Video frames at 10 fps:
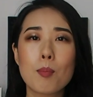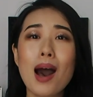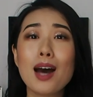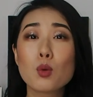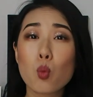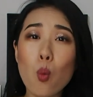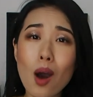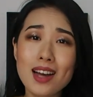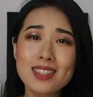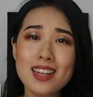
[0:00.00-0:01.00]
Part
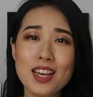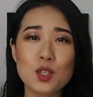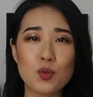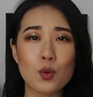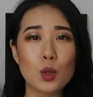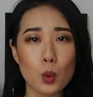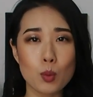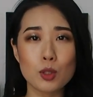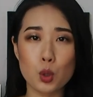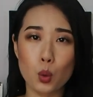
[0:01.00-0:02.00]
1 is for
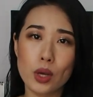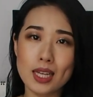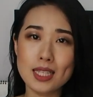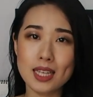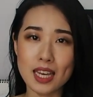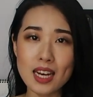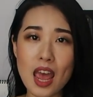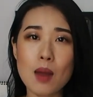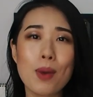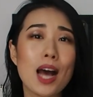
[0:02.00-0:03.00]
normal to oily skin
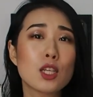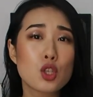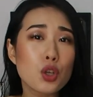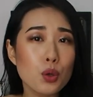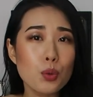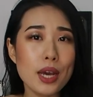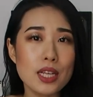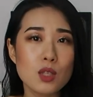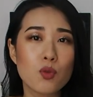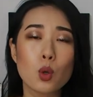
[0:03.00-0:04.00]
and part 2
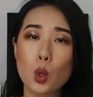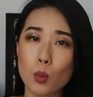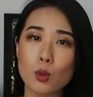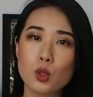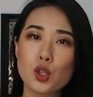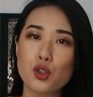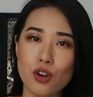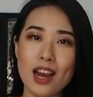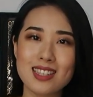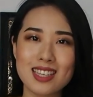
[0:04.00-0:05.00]
is for normal to
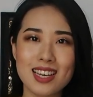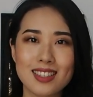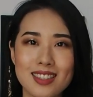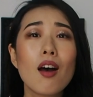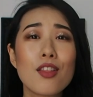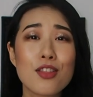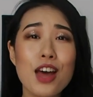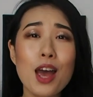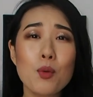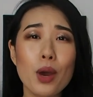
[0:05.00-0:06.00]
dry skin.
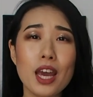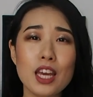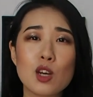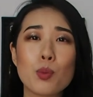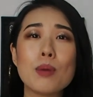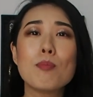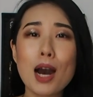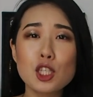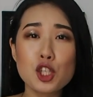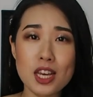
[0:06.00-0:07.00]
That way it'll be
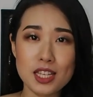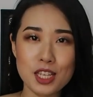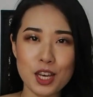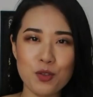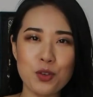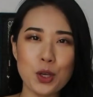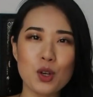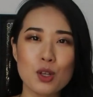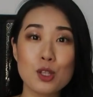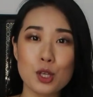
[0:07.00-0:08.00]
much easier for you
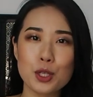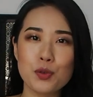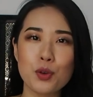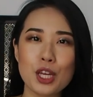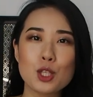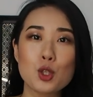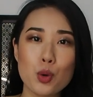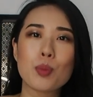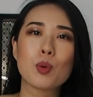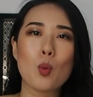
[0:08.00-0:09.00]
to search for the
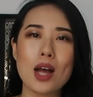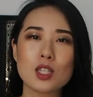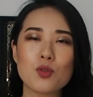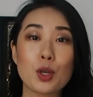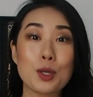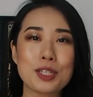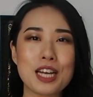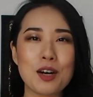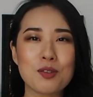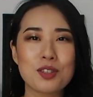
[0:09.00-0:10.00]
suitable ones for
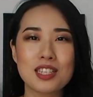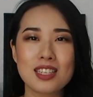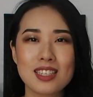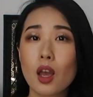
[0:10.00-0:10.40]
yourselves.